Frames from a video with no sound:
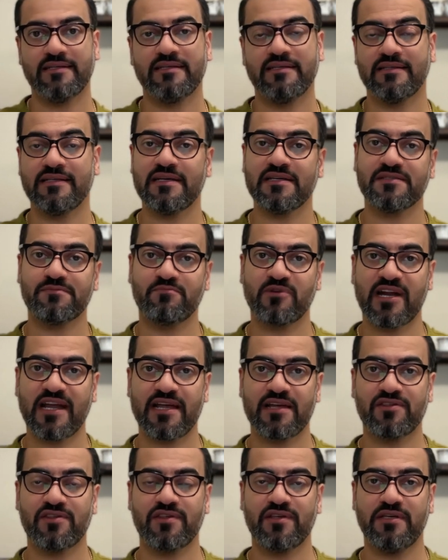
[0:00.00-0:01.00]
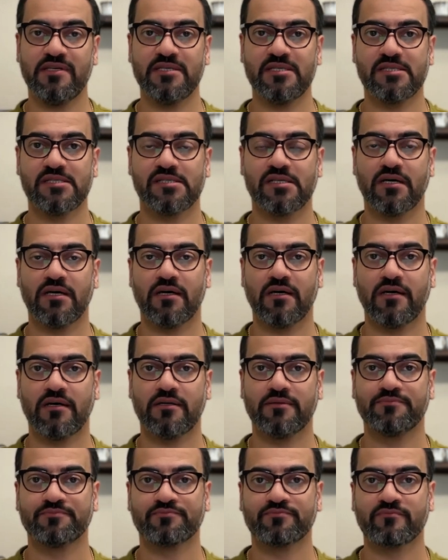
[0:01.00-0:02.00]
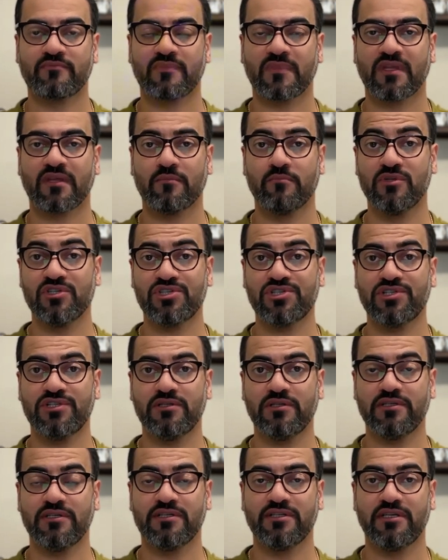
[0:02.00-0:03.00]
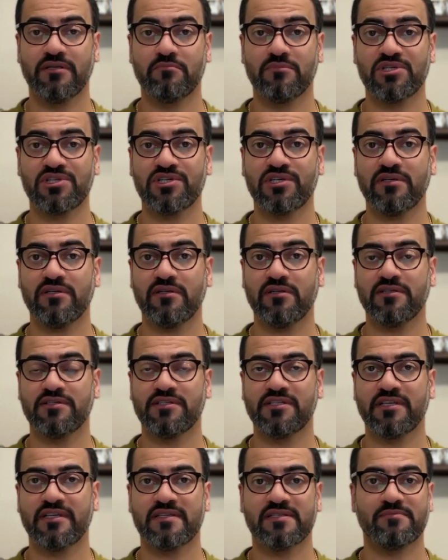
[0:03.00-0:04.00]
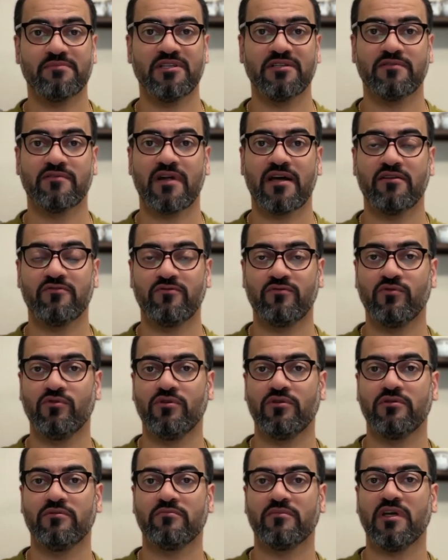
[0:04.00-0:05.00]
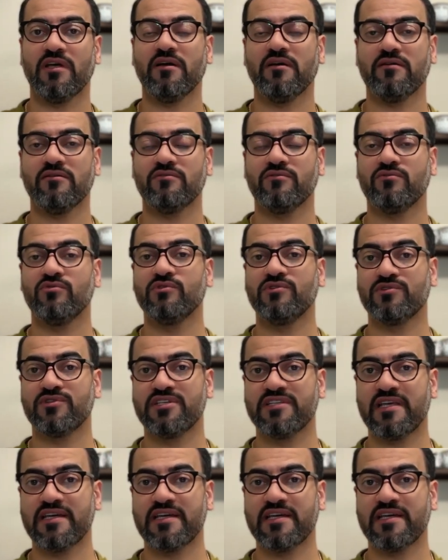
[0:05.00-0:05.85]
then the next branch is machine learning. Machine learning has been around for 2-3